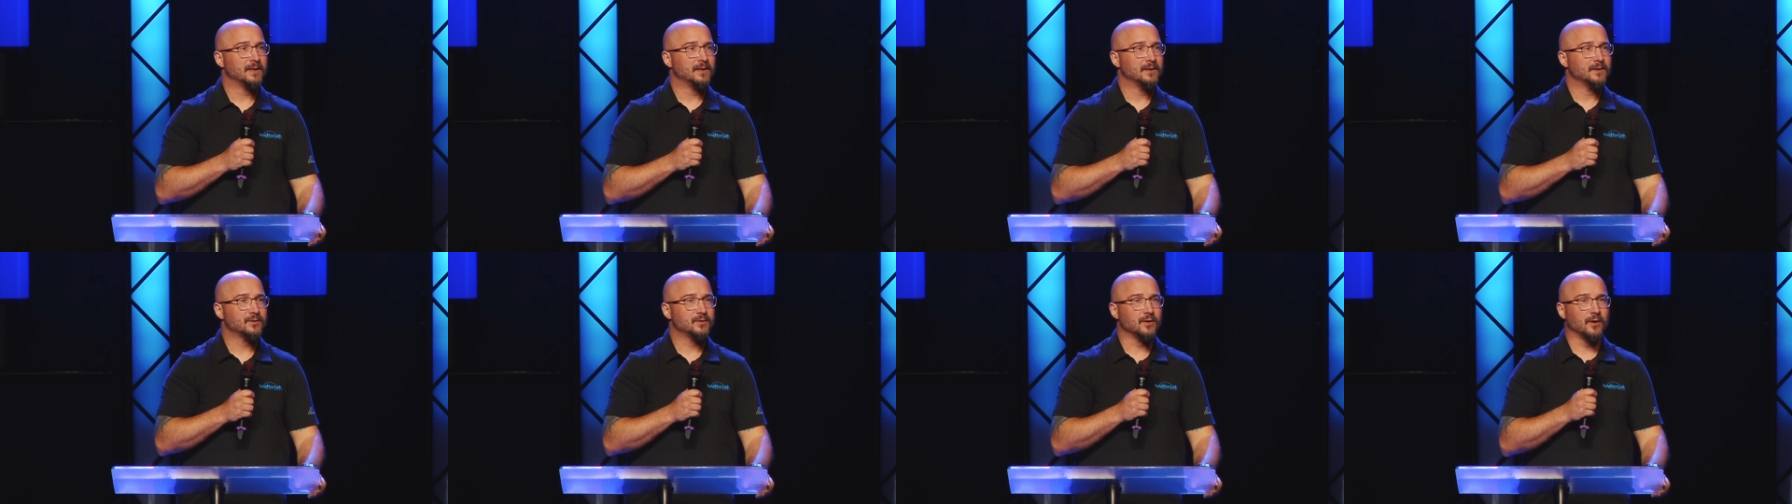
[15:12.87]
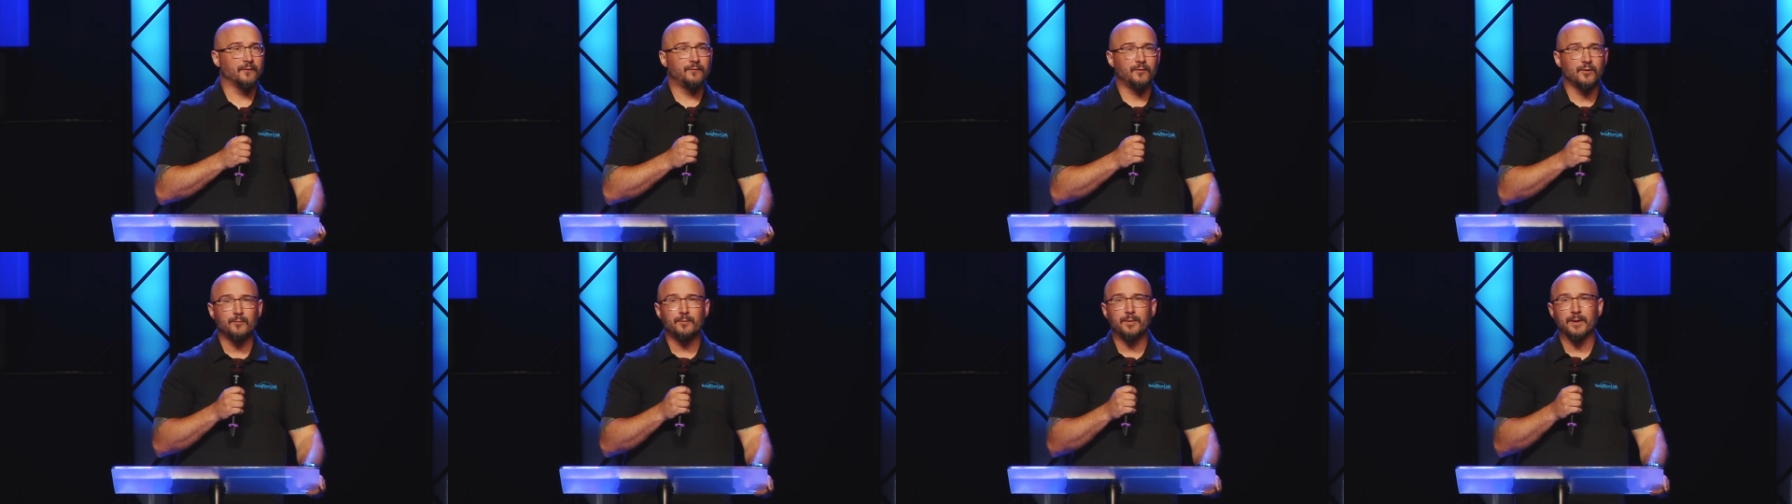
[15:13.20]
So
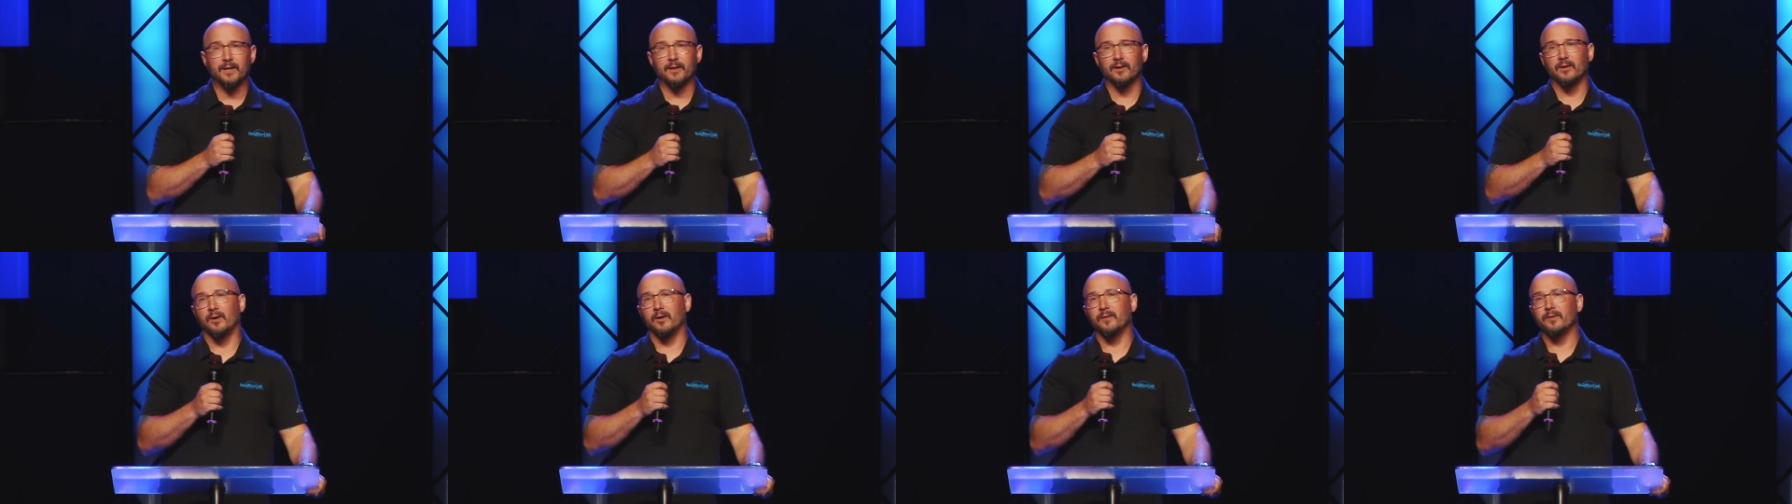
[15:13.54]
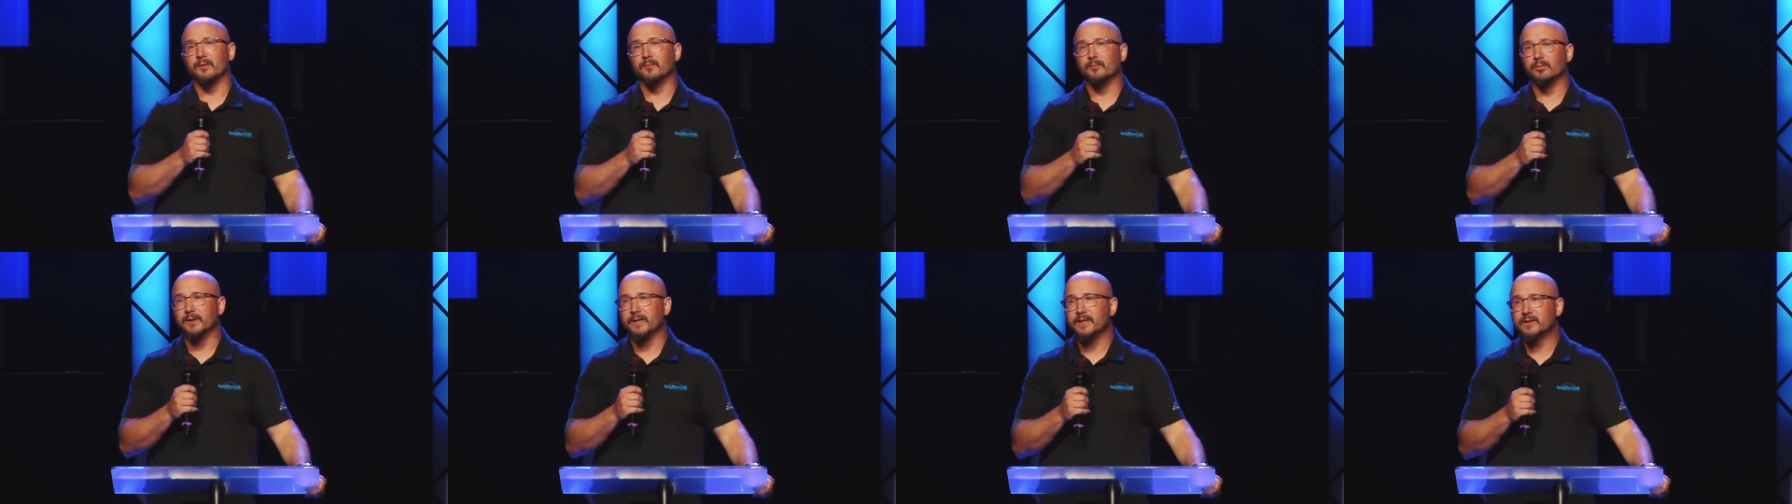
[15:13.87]
if you've been on the
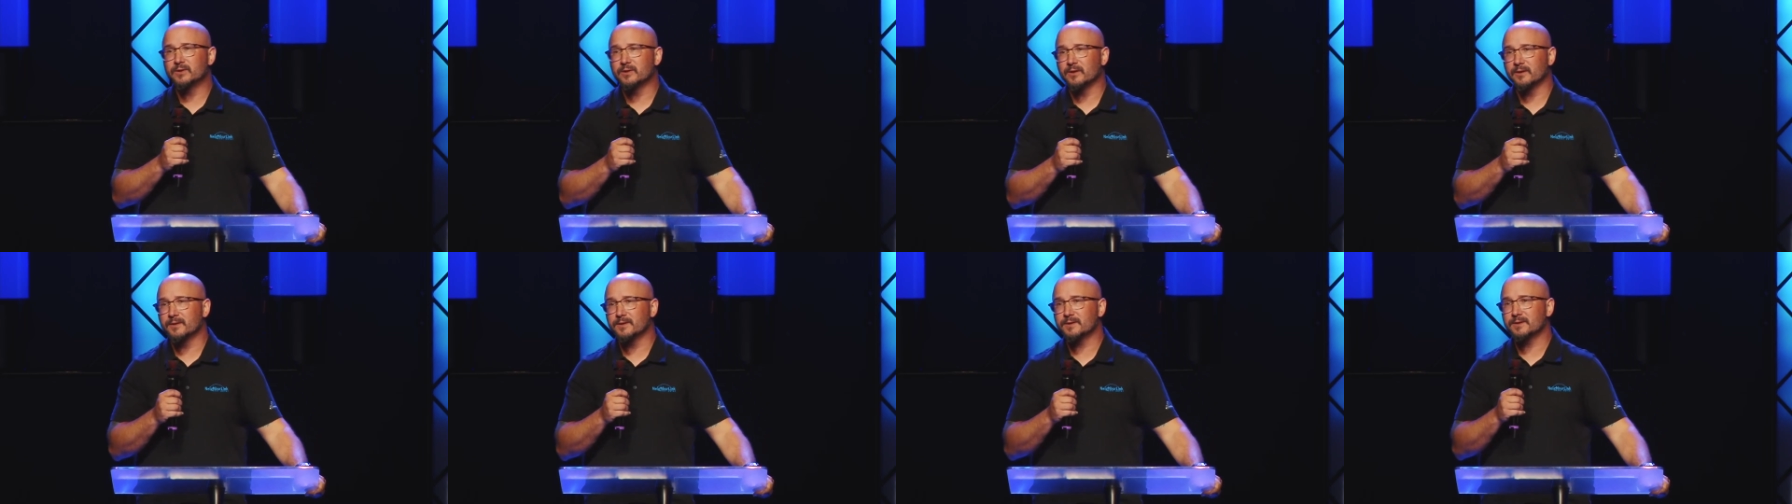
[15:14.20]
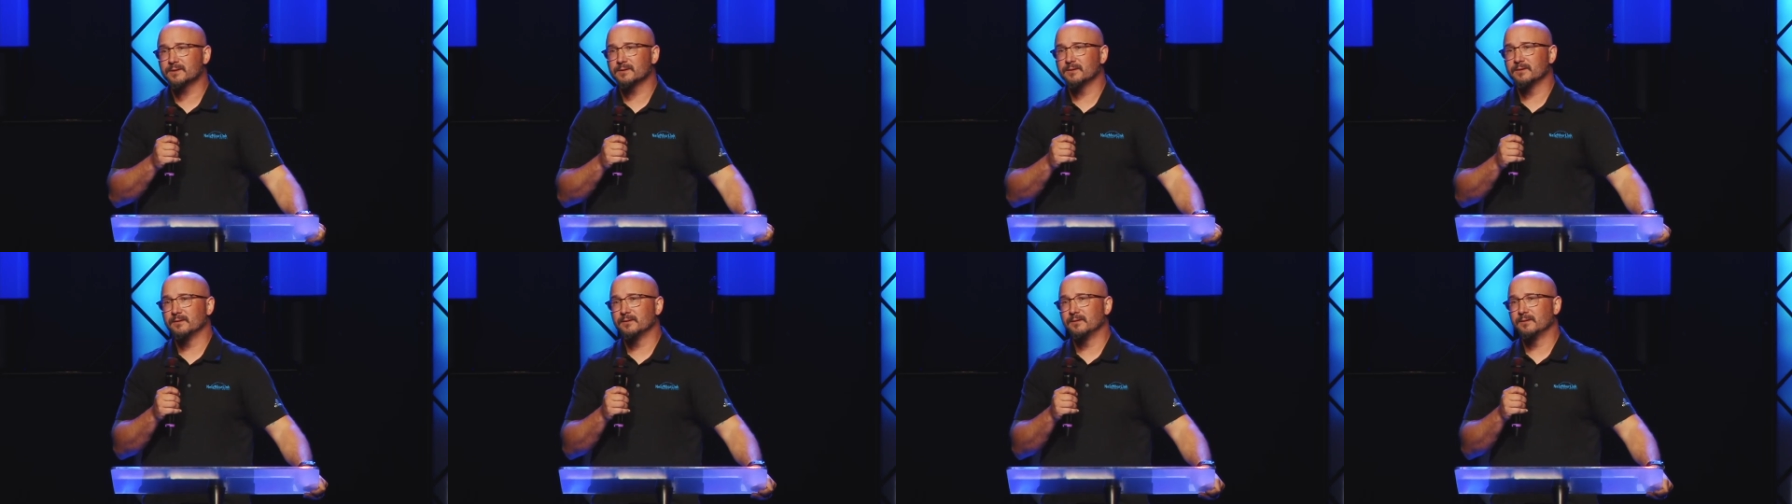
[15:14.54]

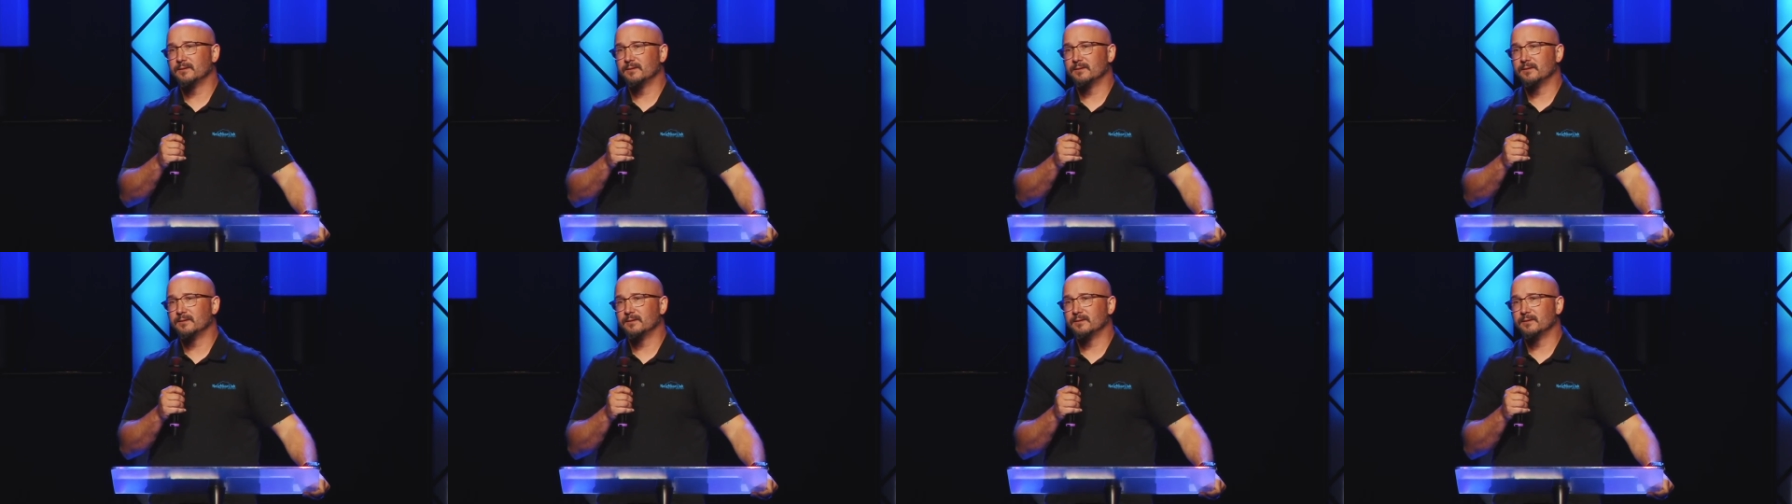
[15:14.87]
bleachers